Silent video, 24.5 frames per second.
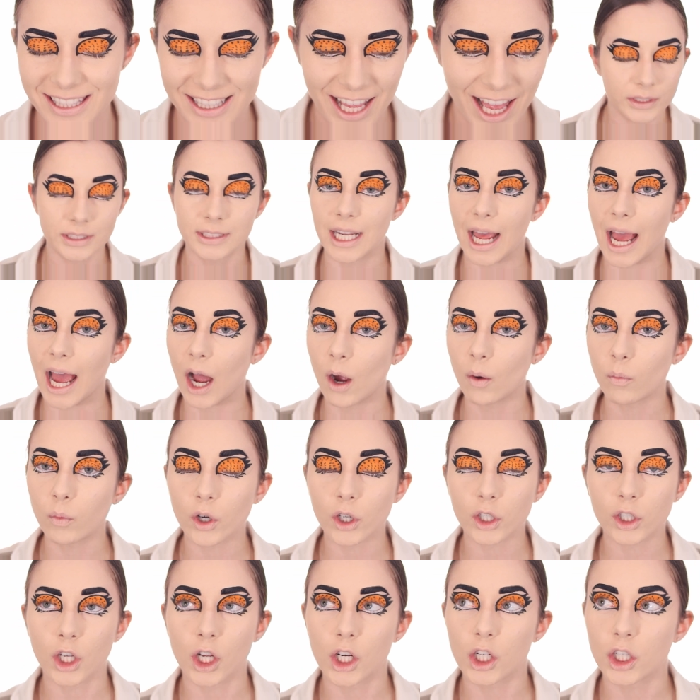So now
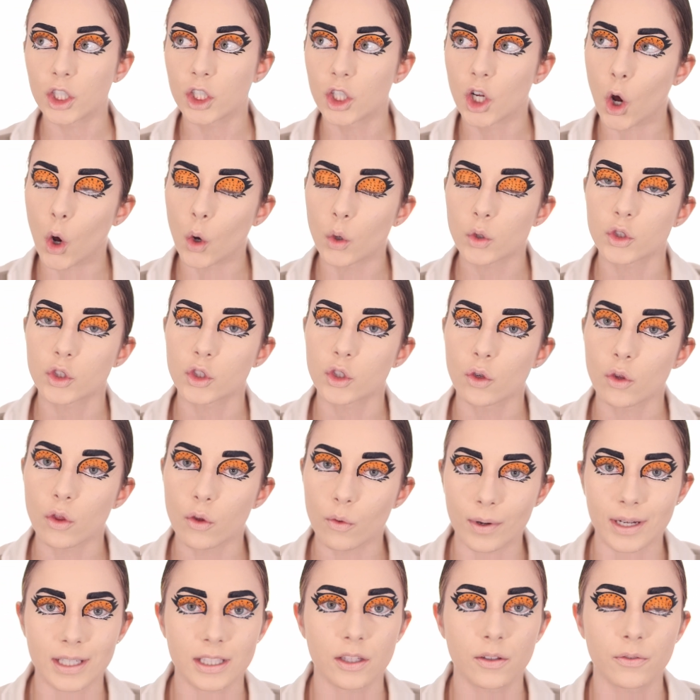we're gonna go to
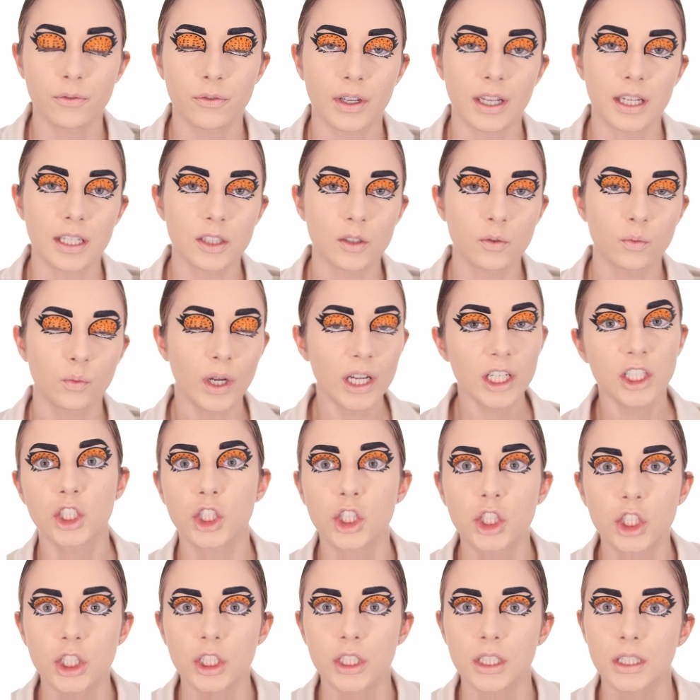the rest of the face,
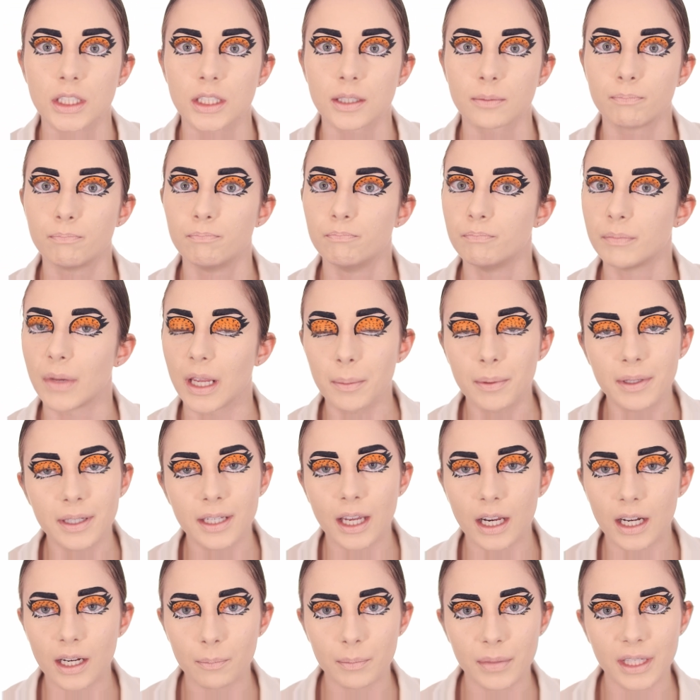which
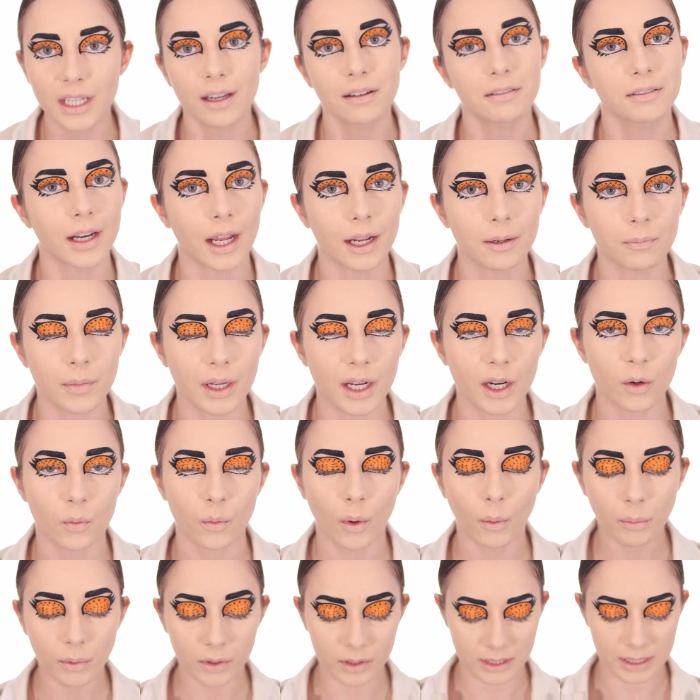maybe gonna be a nightmare.
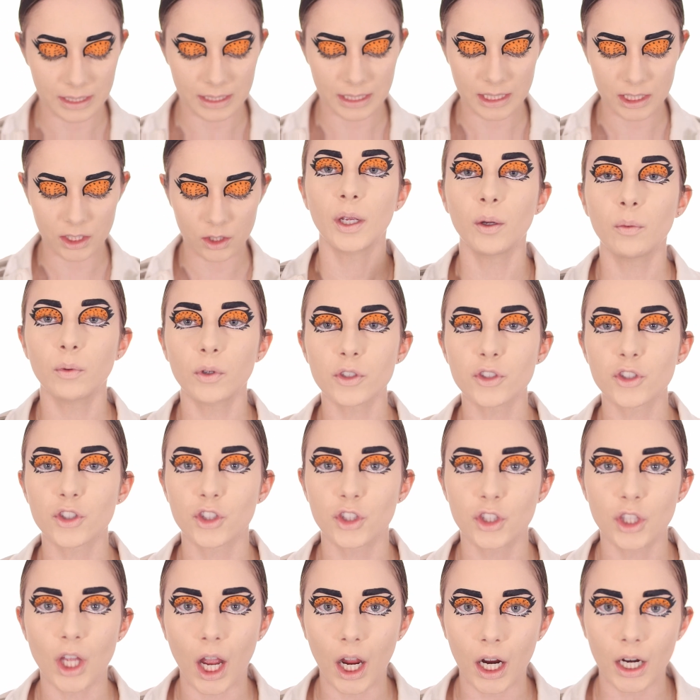We will see. We will
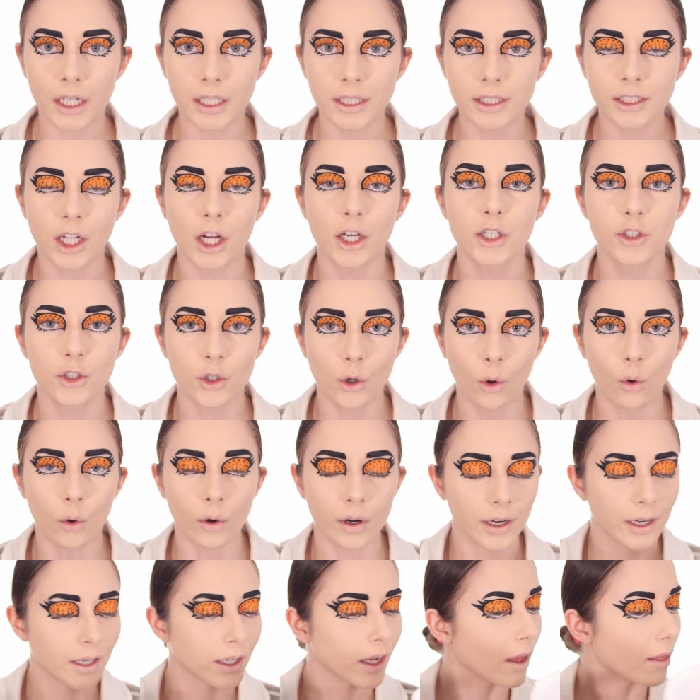start
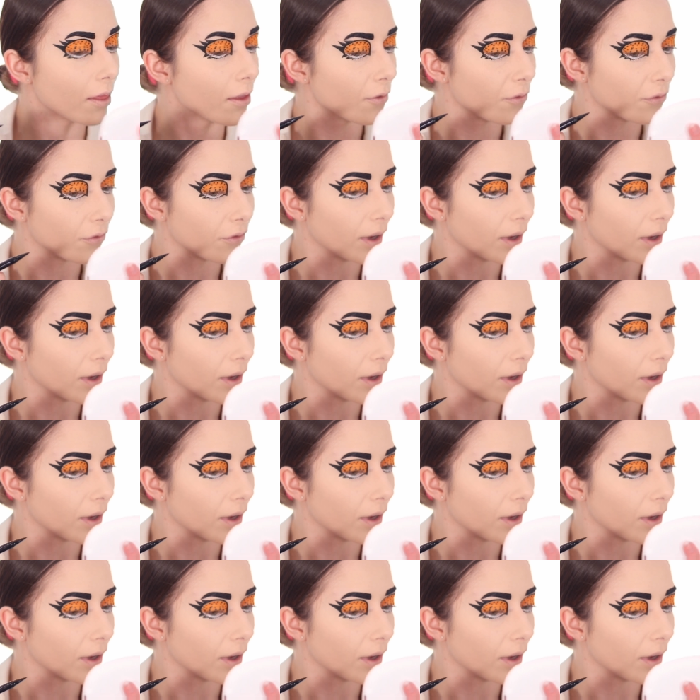contouring the